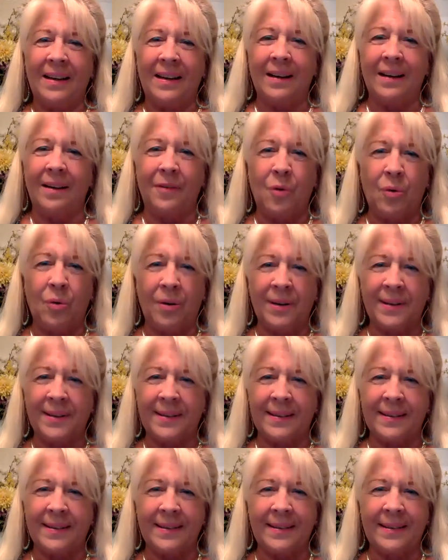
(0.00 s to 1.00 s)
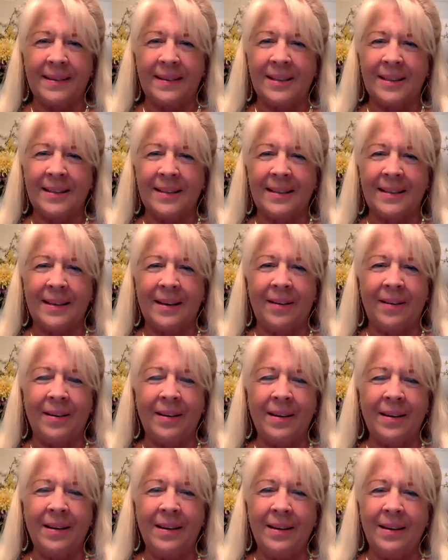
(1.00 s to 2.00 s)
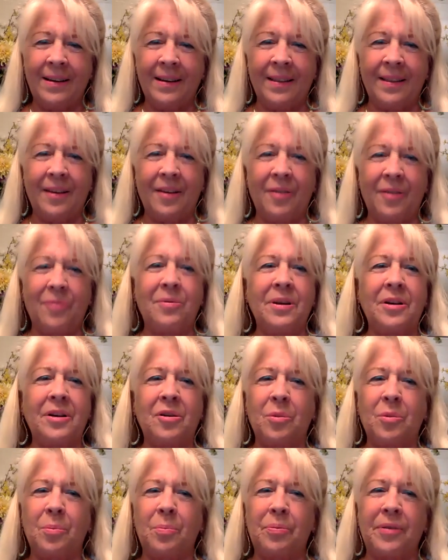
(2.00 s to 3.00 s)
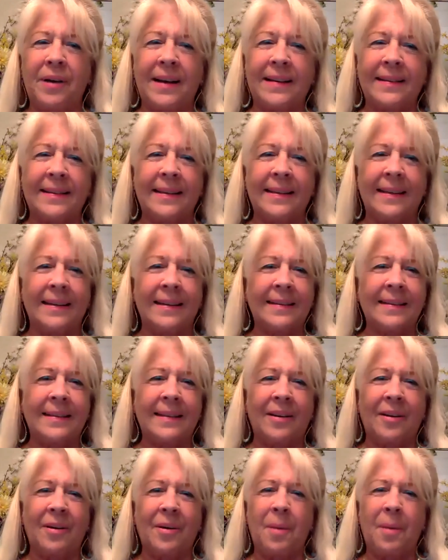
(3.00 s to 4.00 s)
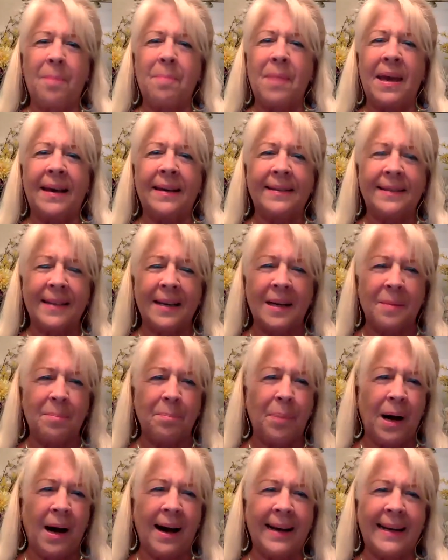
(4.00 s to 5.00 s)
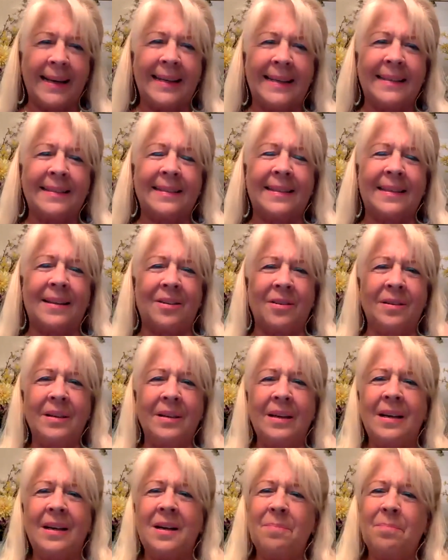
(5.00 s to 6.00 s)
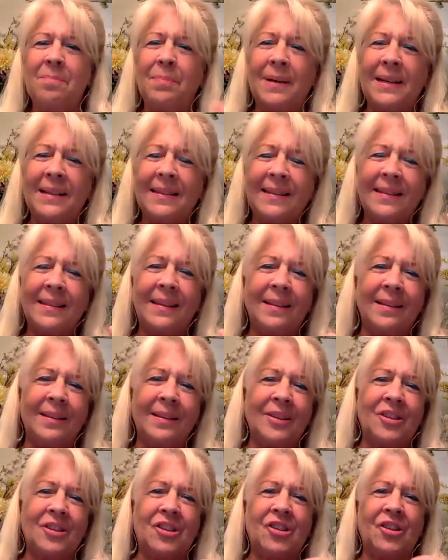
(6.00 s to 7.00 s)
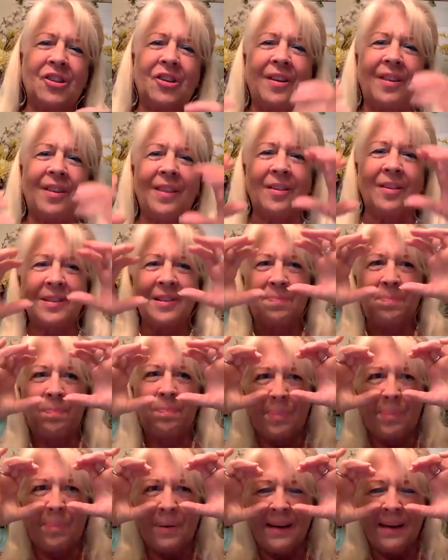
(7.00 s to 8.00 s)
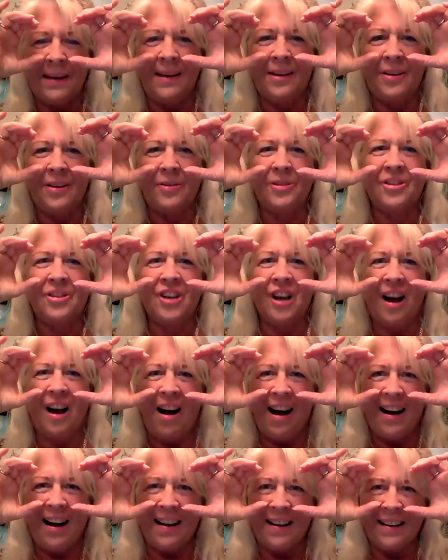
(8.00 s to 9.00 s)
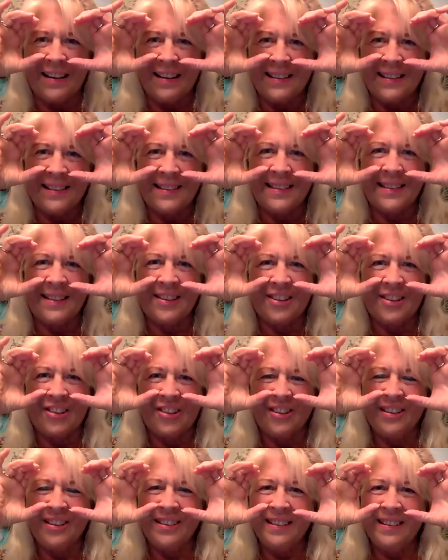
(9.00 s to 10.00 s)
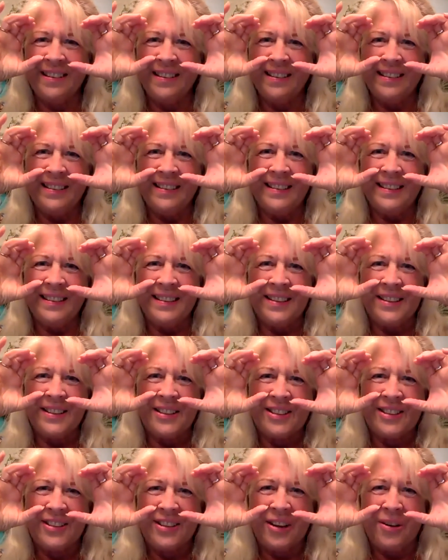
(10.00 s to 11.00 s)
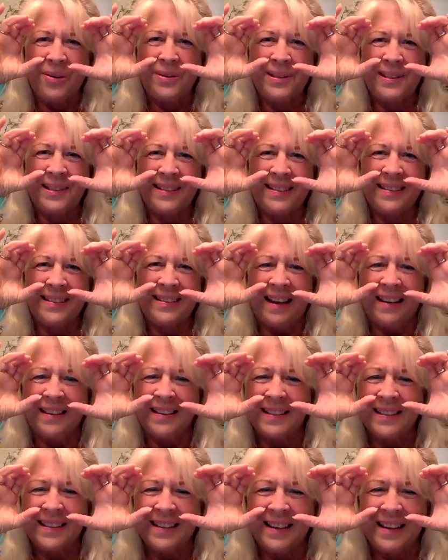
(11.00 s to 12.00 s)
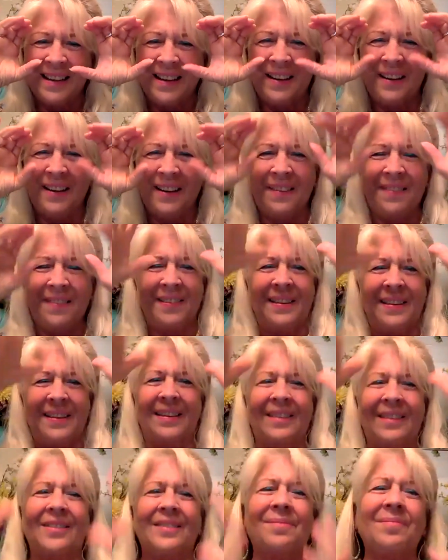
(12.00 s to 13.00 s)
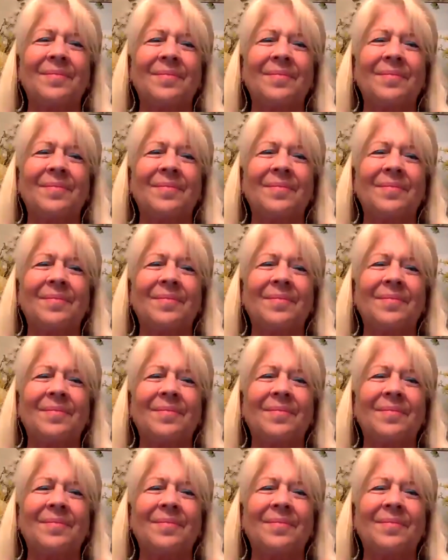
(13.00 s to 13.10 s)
of horses, just their regal presence, their amazing bodies, their musculature, those big, huge eyes that are so sensitive, and they're